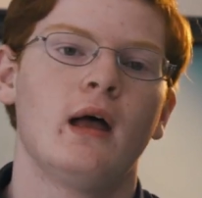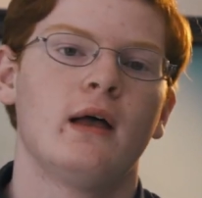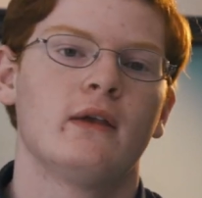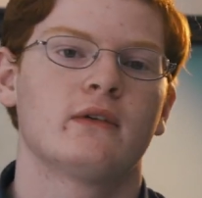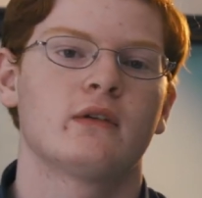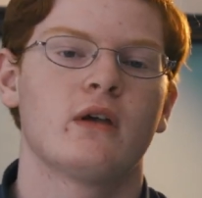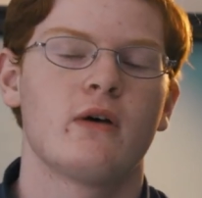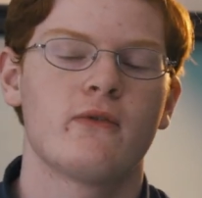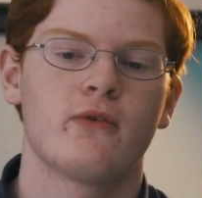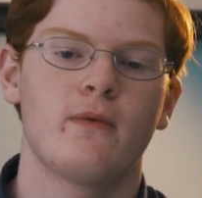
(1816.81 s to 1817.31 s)

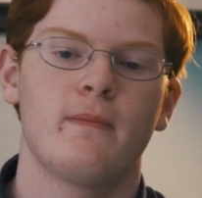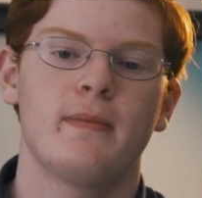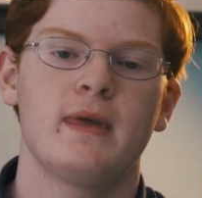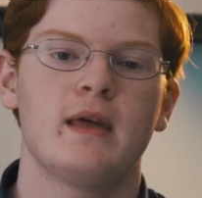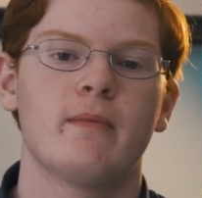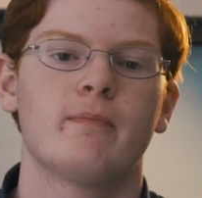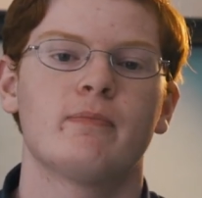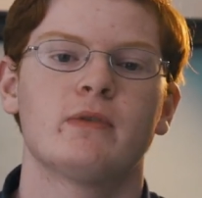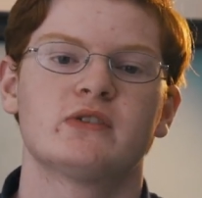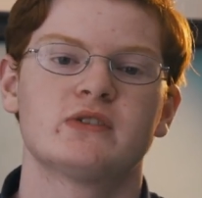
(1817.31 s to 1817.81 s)
So for
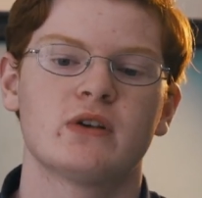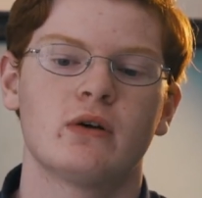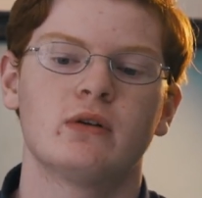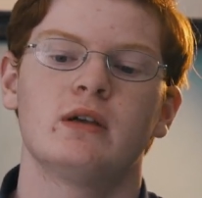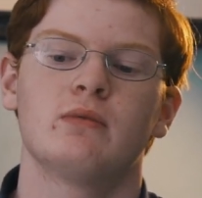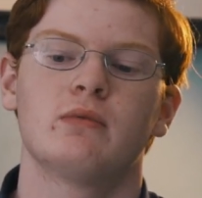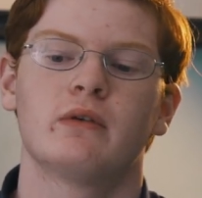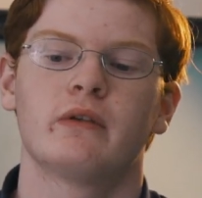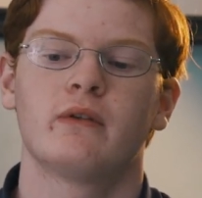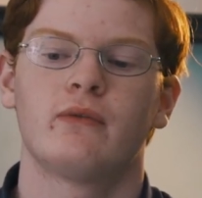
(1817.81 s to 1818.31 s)
me, the
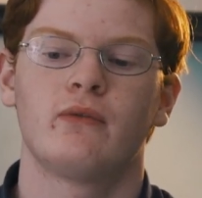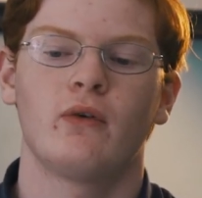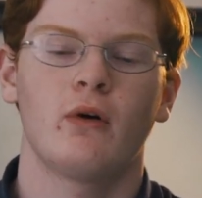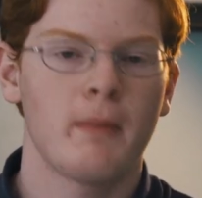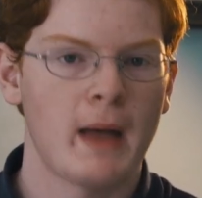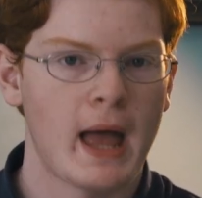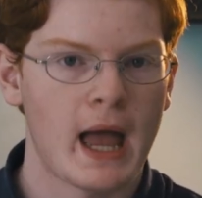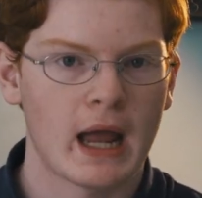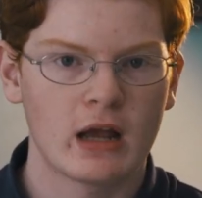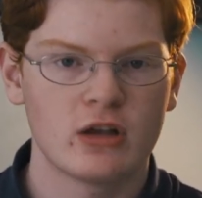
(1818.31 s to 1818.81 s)
Sony was the full
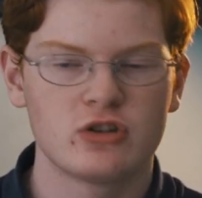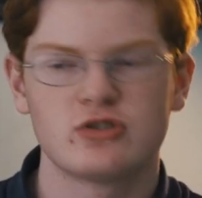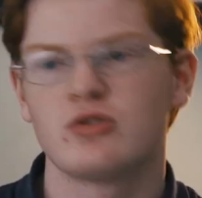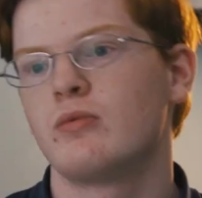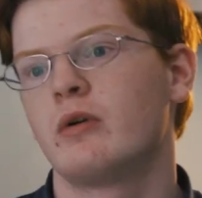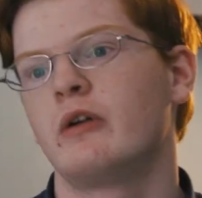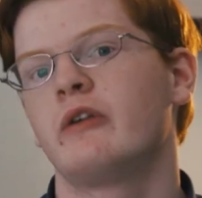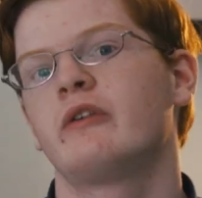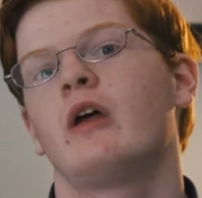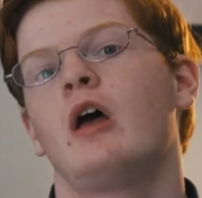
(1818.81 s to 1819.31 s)
package.
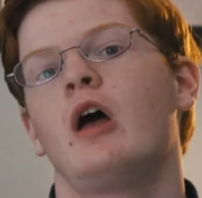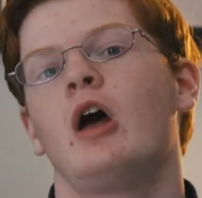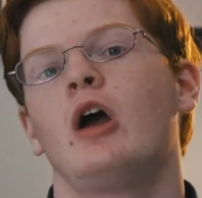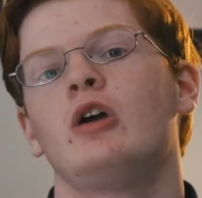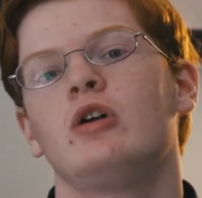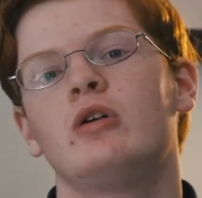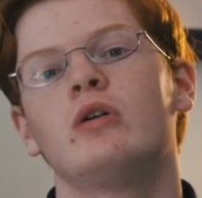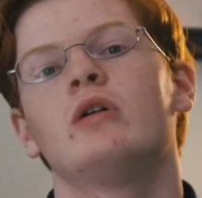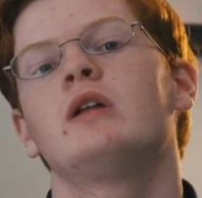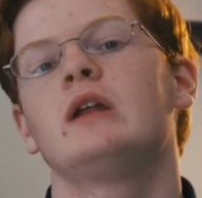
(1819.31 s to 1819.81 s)
It was
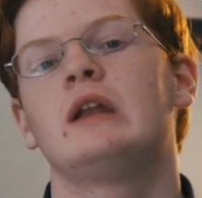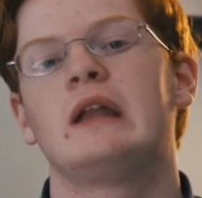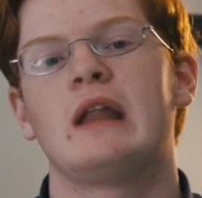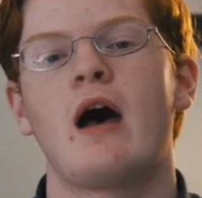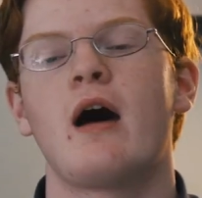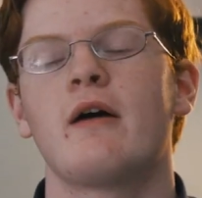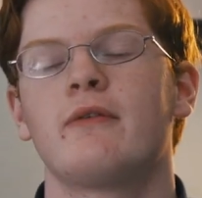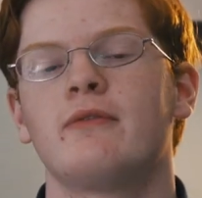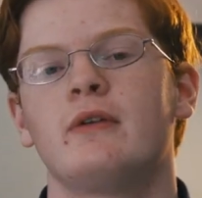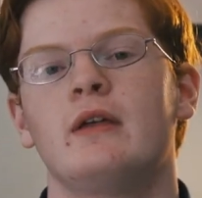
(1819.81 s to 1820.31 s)
good
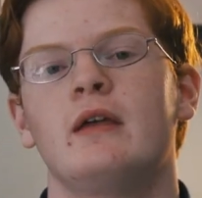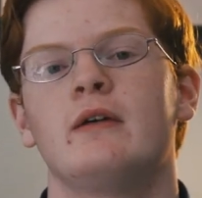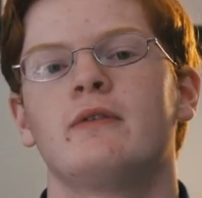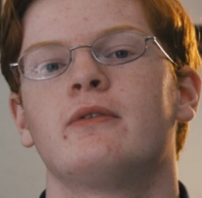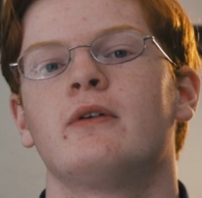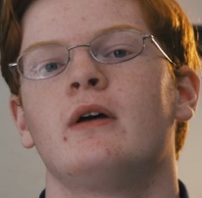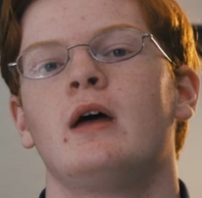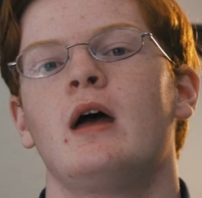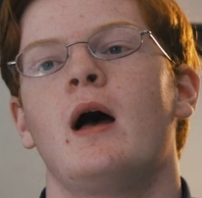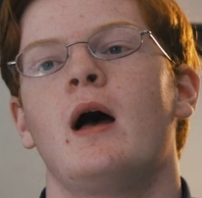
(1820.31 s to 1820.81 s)
enough, if